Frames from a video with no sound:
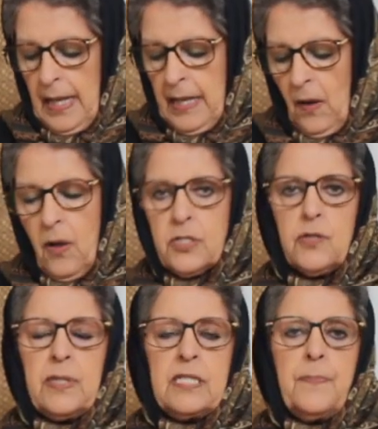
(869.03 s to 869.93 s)
and
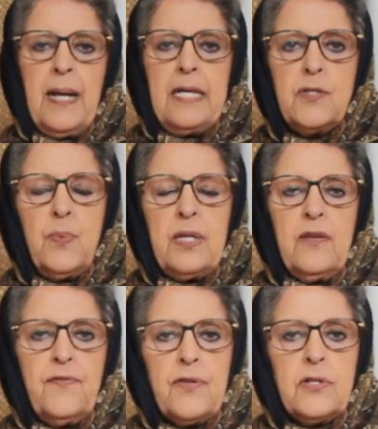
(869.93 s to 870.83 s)
also explains what
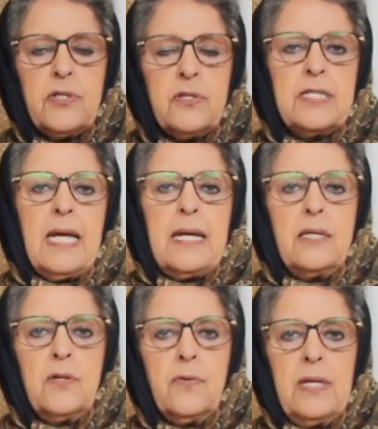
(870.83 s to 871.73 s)
the 1st or
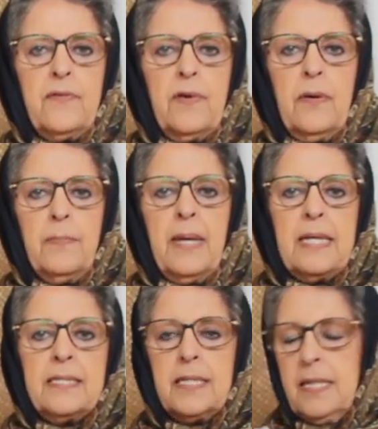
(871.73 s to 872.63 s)
2nd degree of a
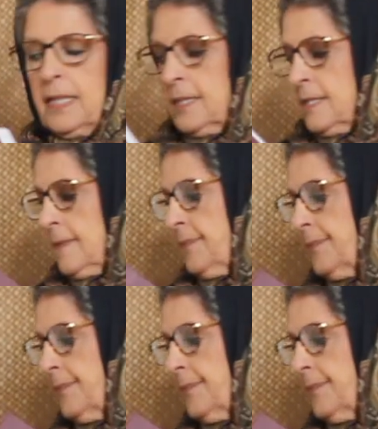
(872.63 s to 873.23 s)
medicine is.